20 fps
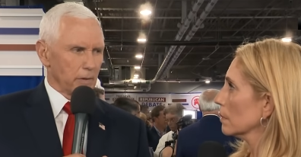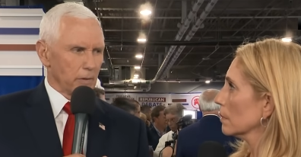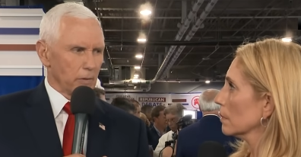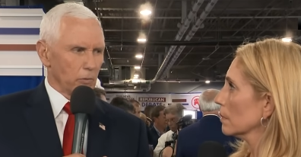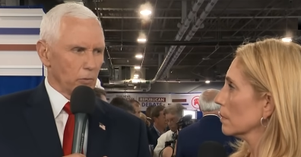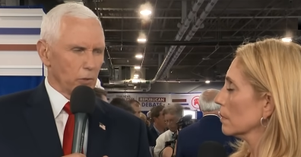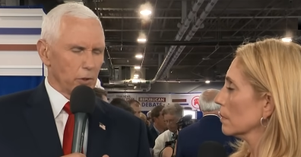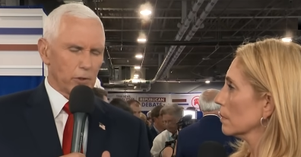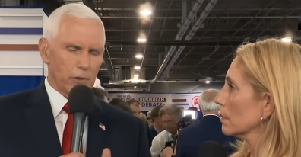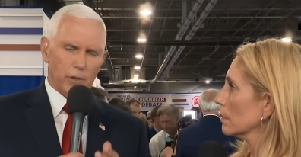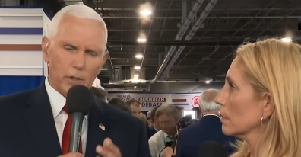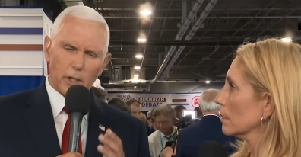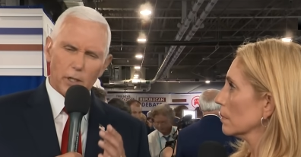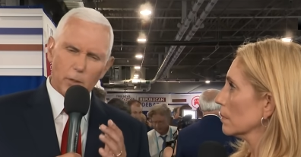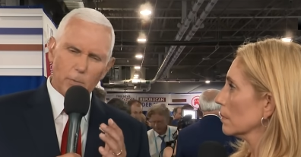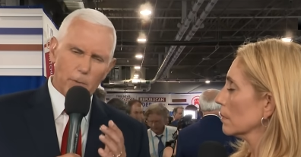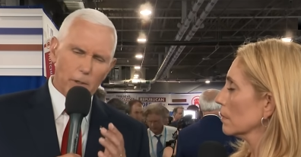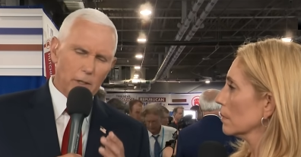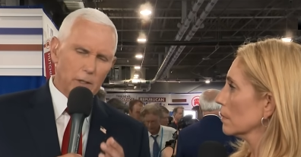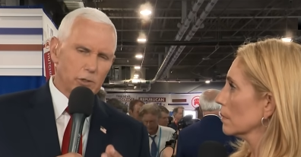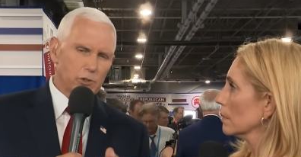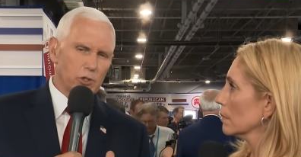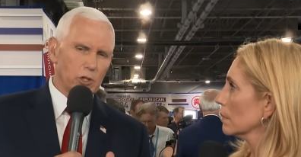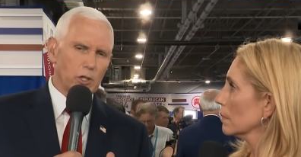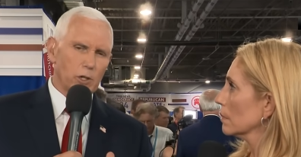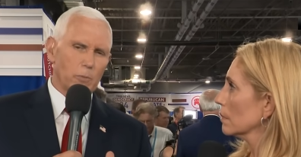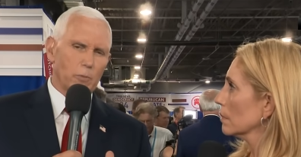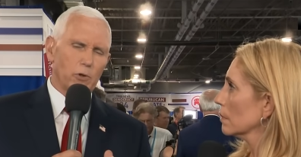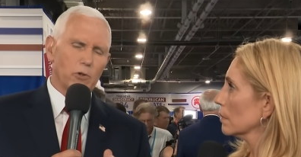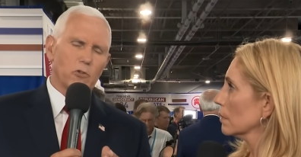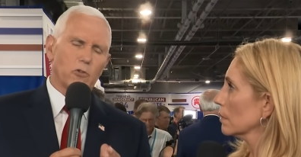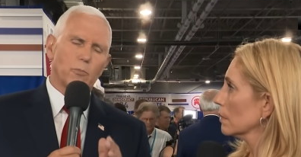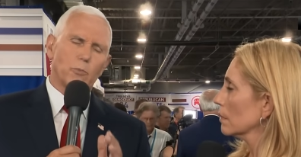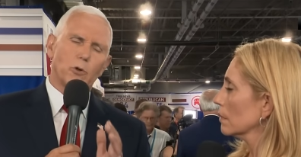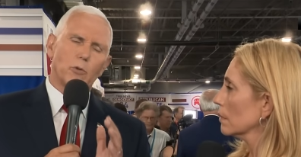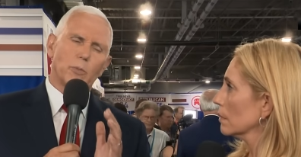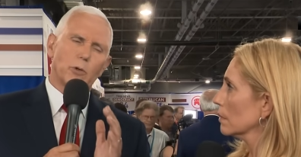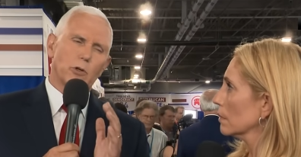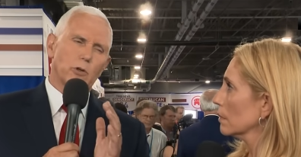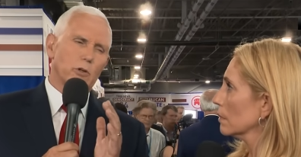Speaker 1: with unapologetic
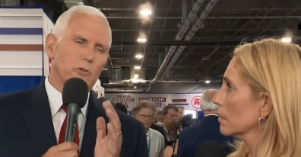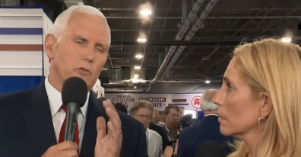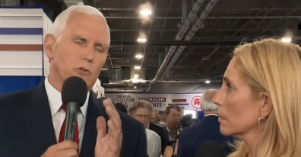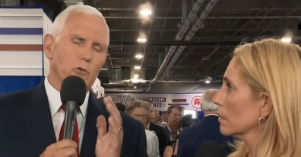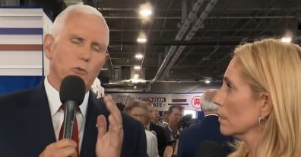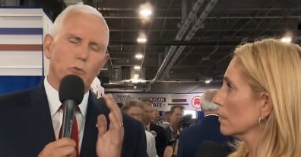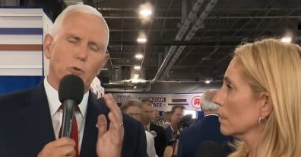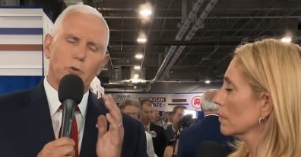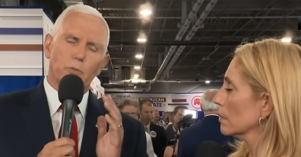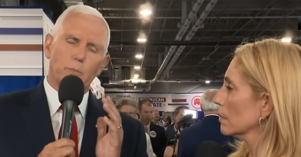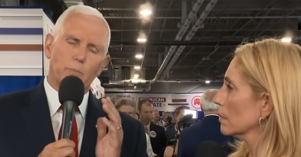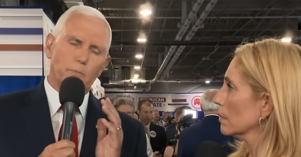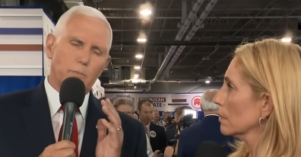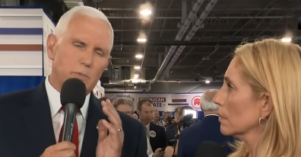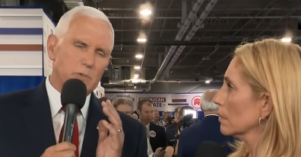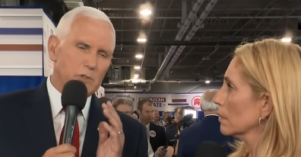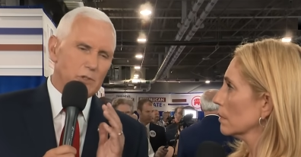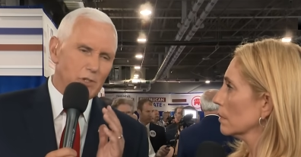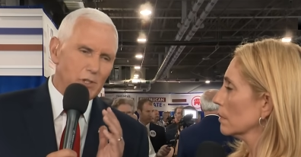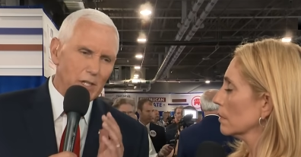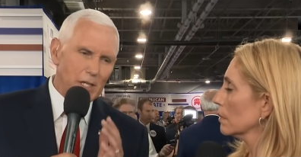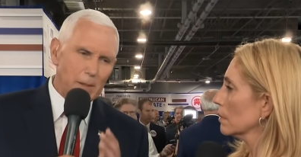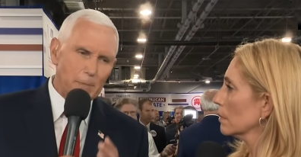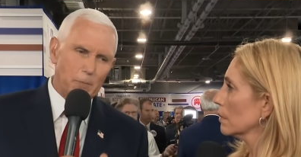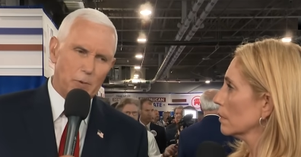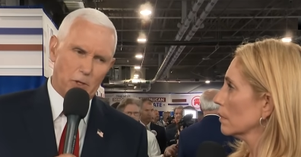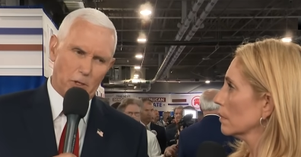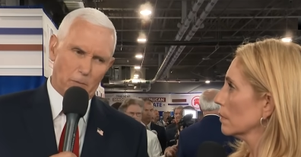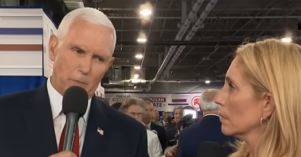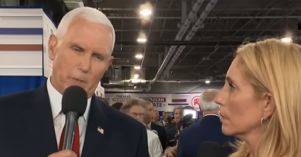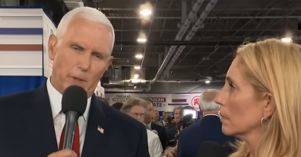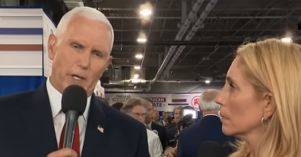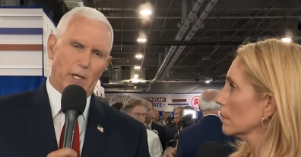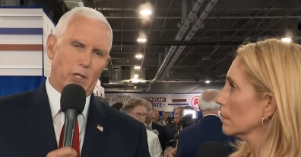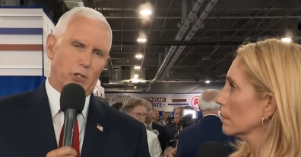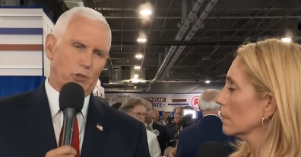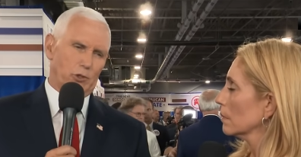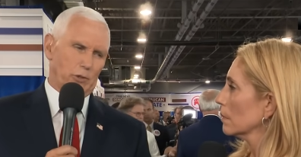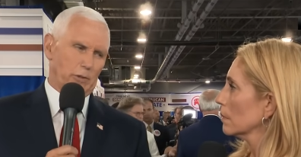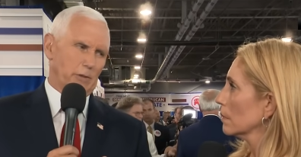principle, but also with deep
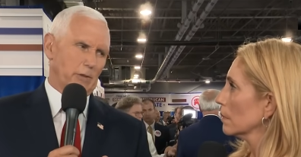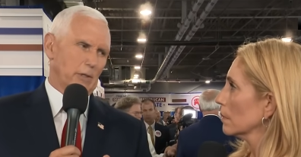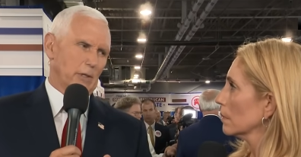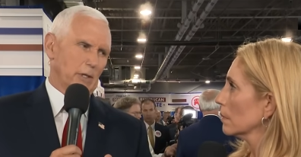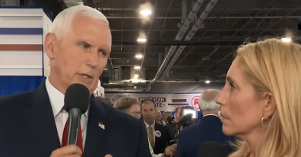compassion